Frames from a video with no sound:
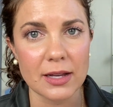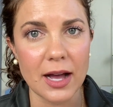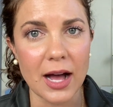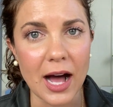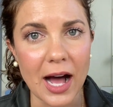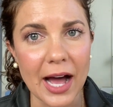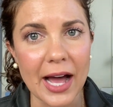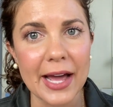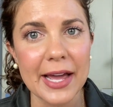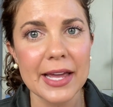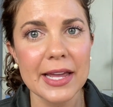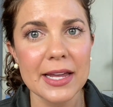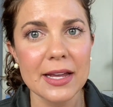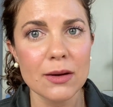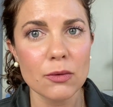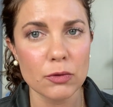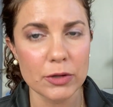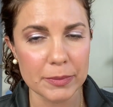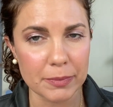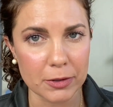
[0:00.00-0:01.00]
I
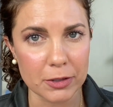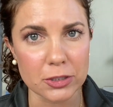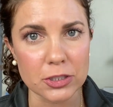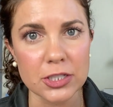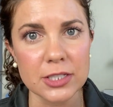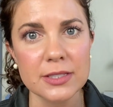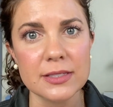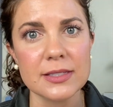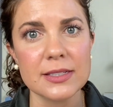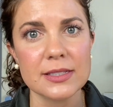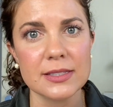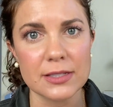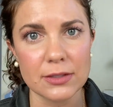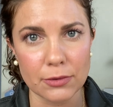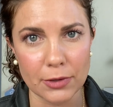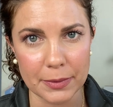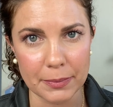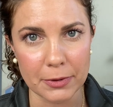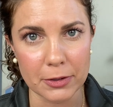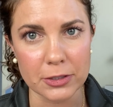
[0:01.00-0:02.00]
repurchased
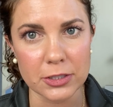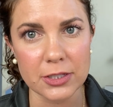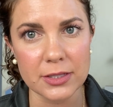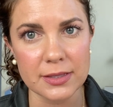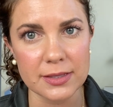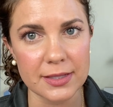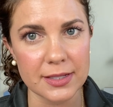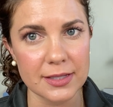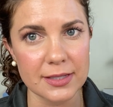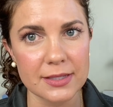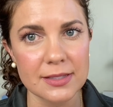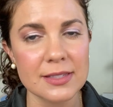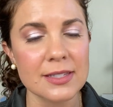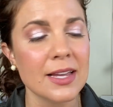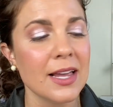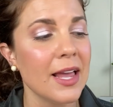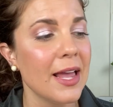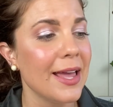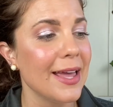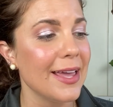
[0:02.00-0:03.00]
this
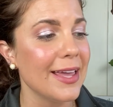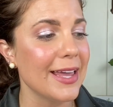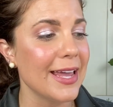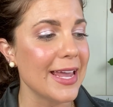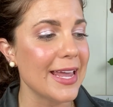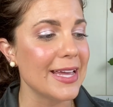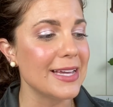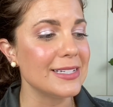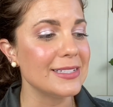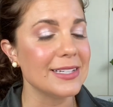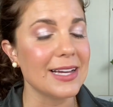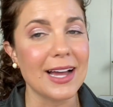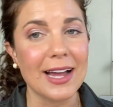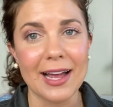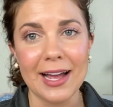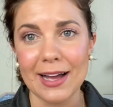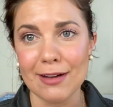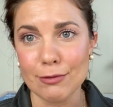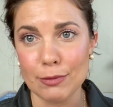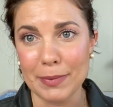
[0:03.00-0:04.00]
and I
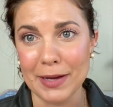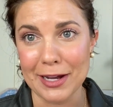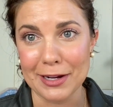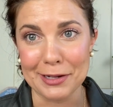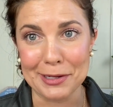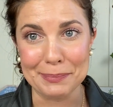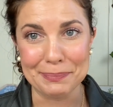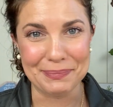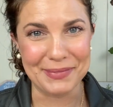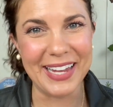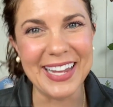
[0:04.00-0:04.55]
have a backup.